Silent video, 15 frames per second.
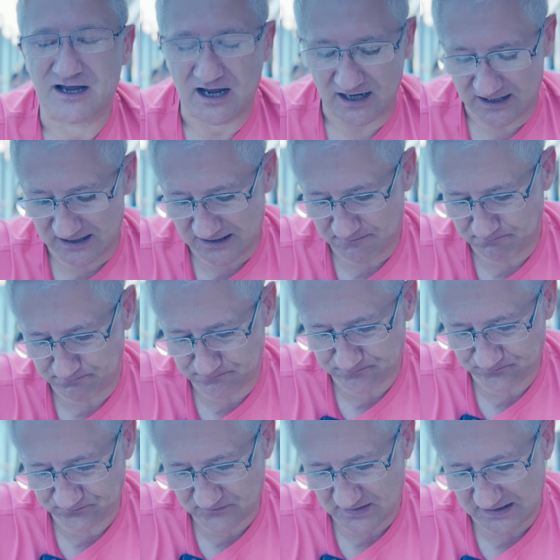
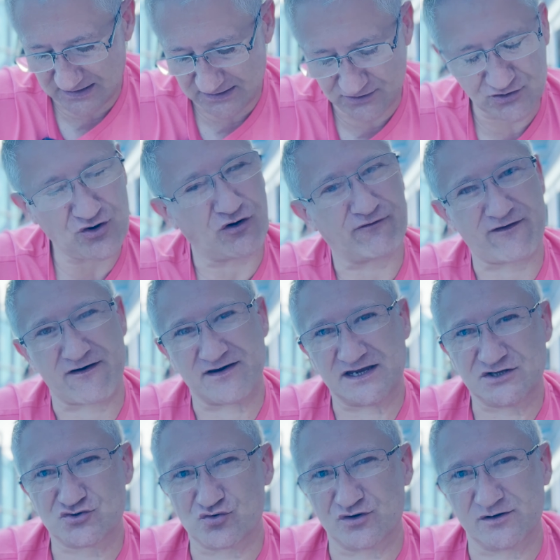Not very
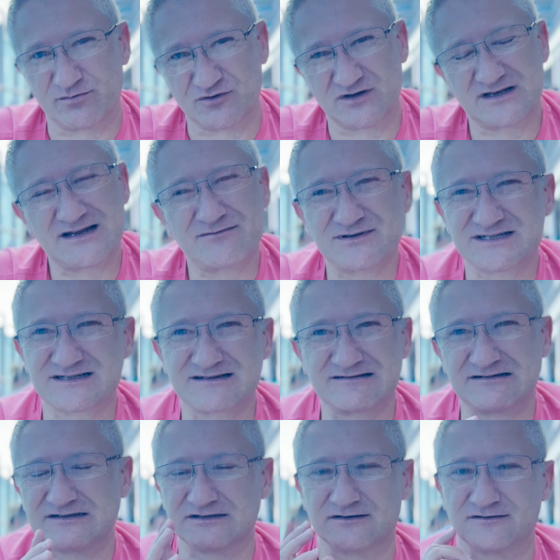enjoyable. There was
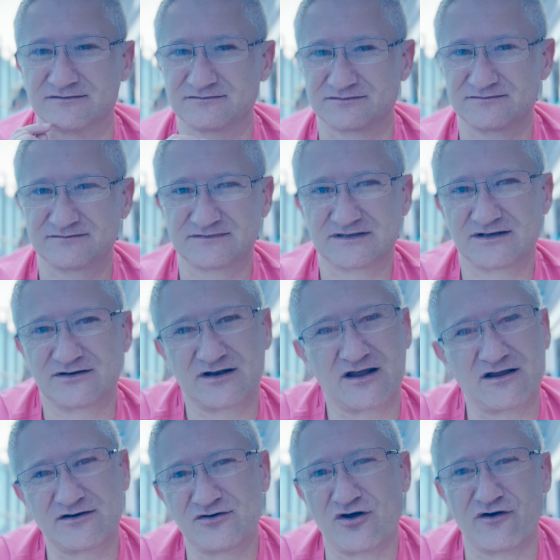
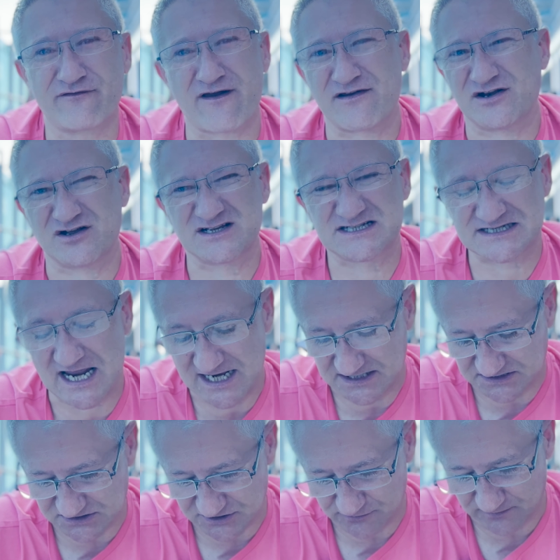not a very nice
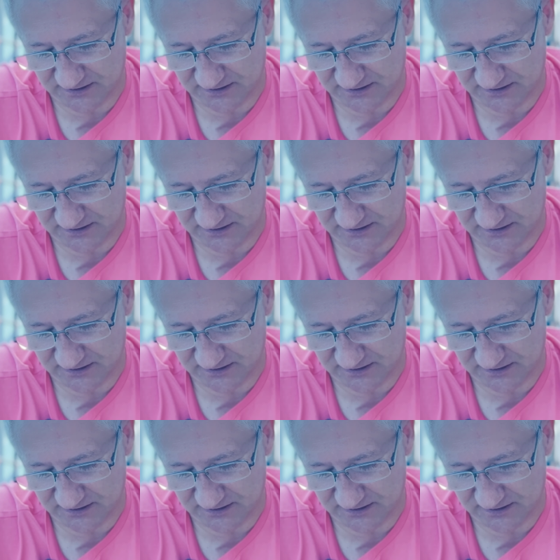taste to